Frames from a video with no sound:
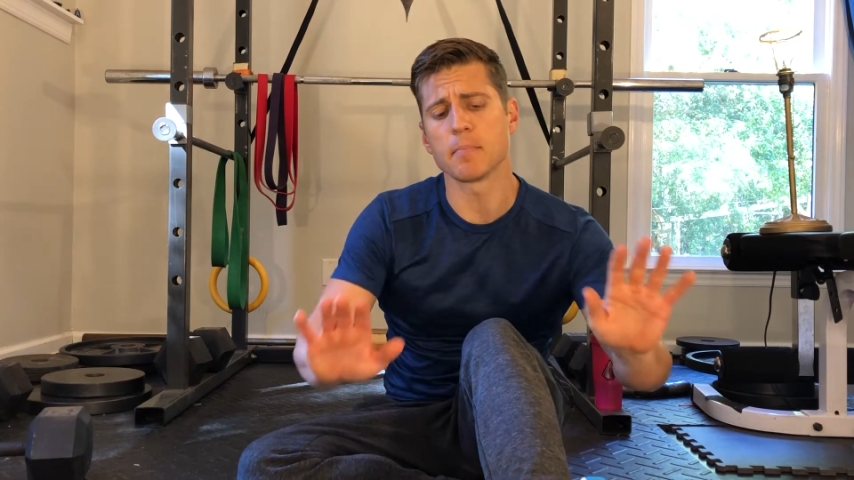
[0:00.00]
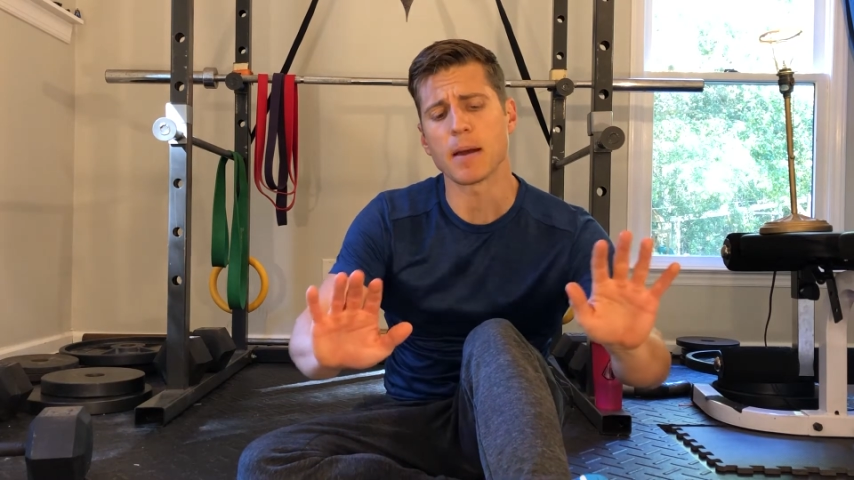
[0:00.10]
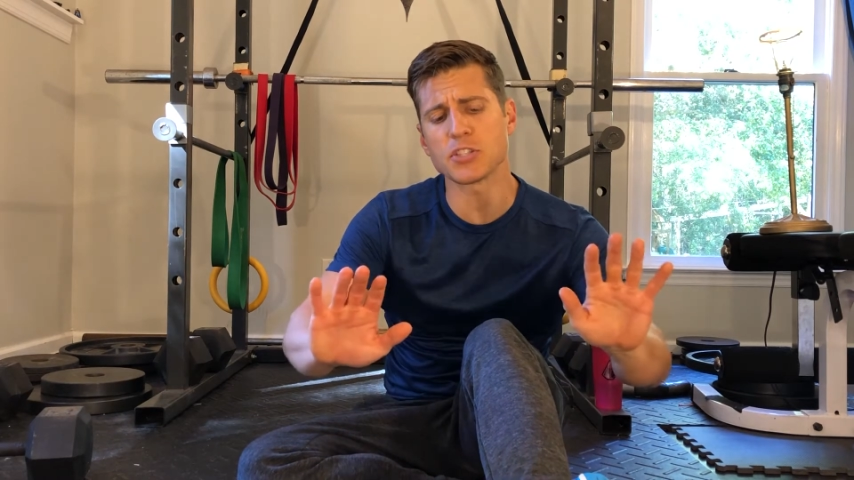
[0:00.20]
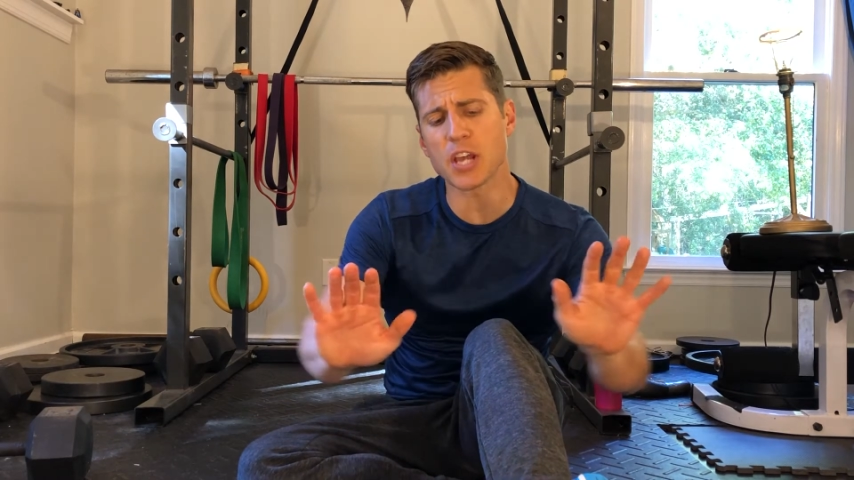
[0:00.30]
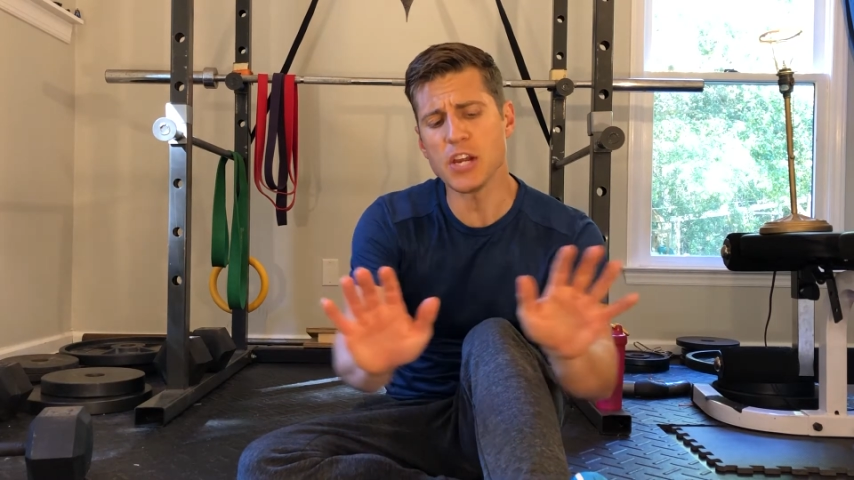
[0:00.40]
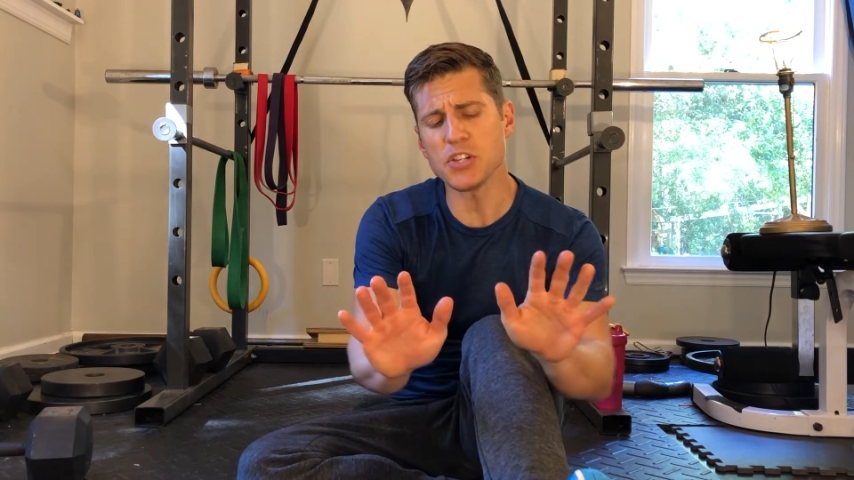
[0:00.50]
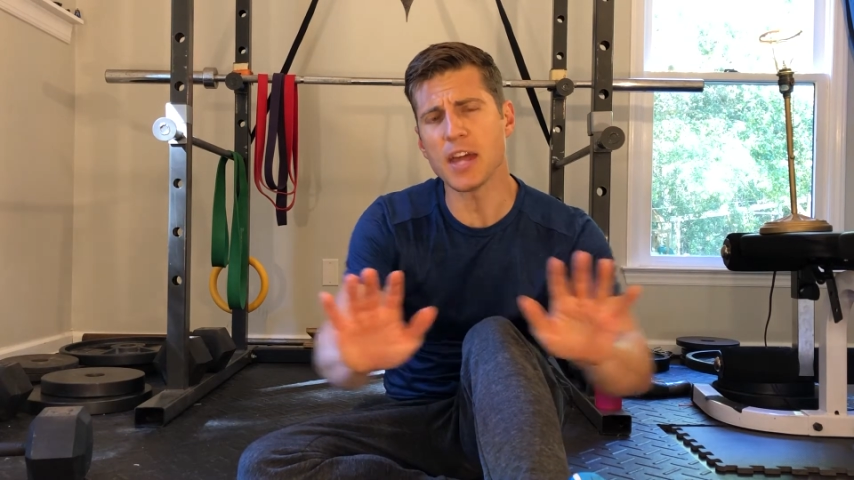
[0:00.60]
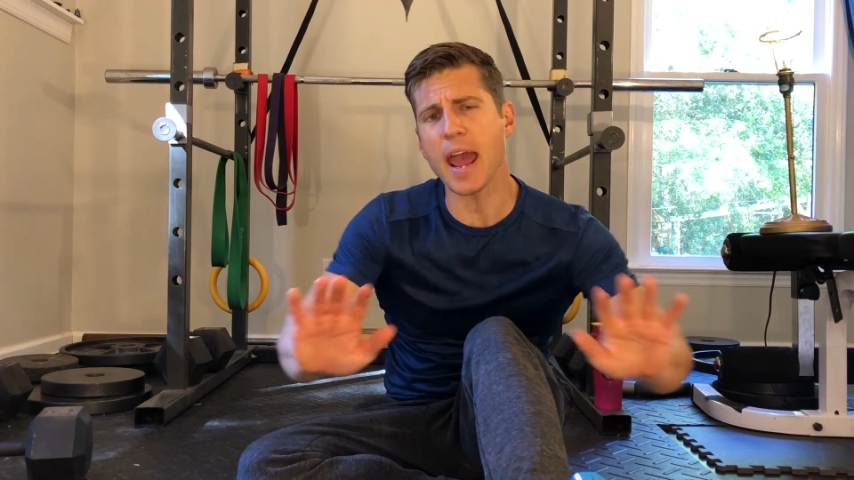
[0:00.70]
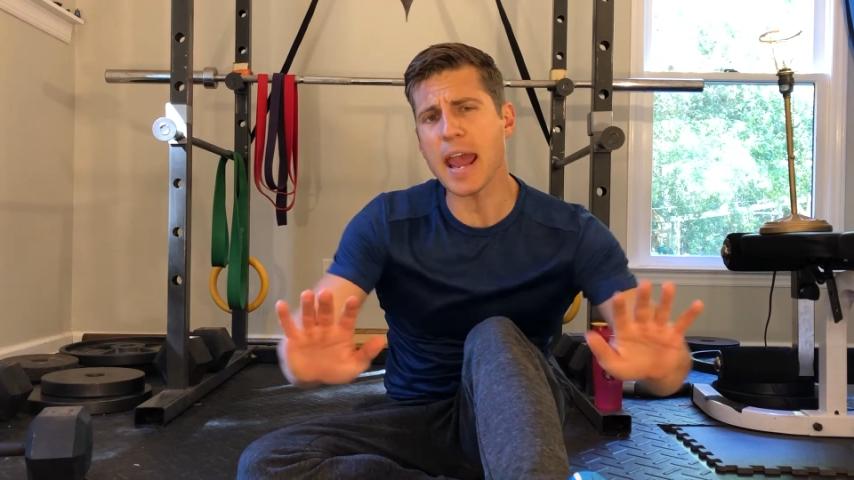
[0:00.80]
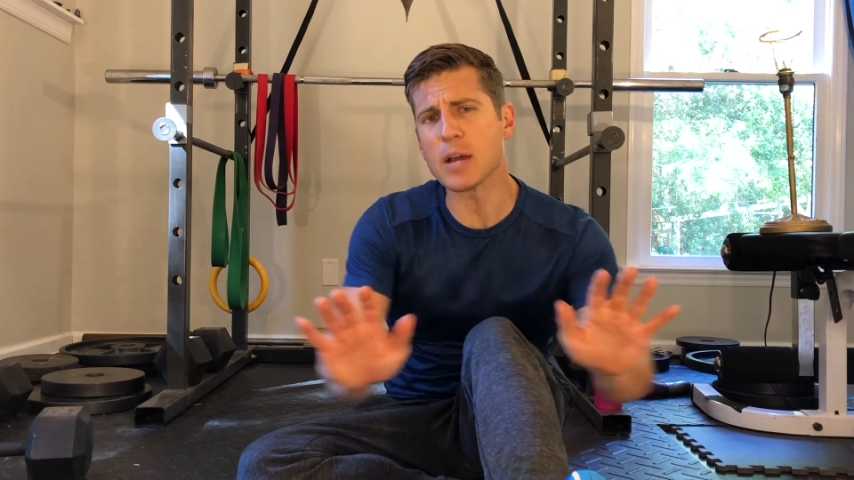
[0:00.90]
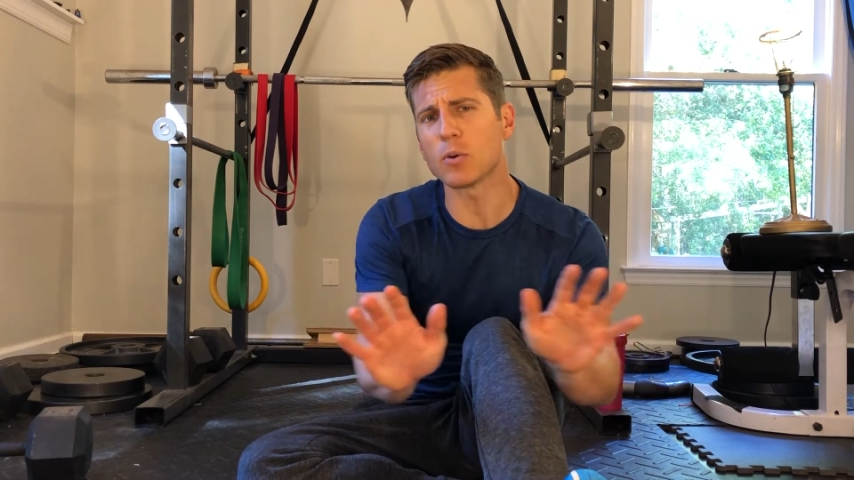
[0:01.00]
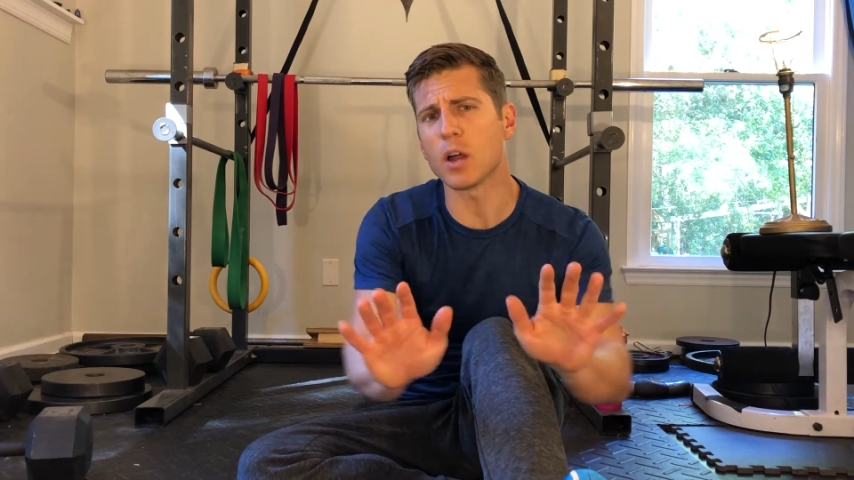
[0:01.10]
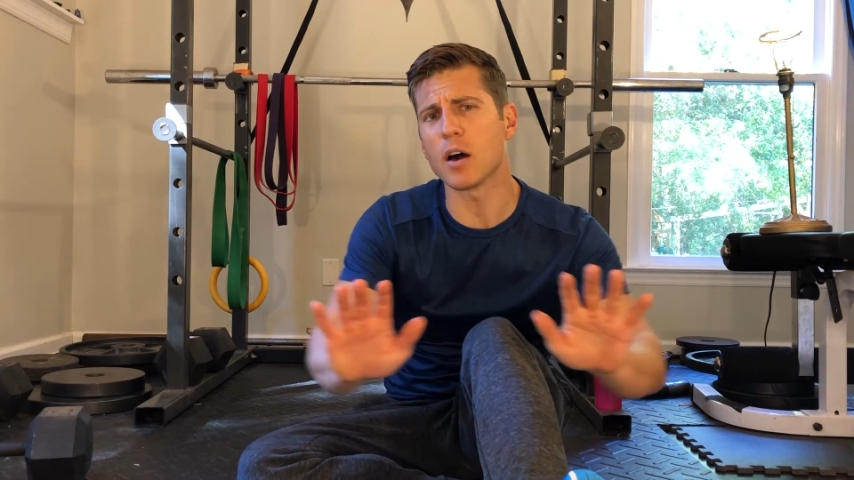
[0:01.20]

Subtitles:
by changing the angle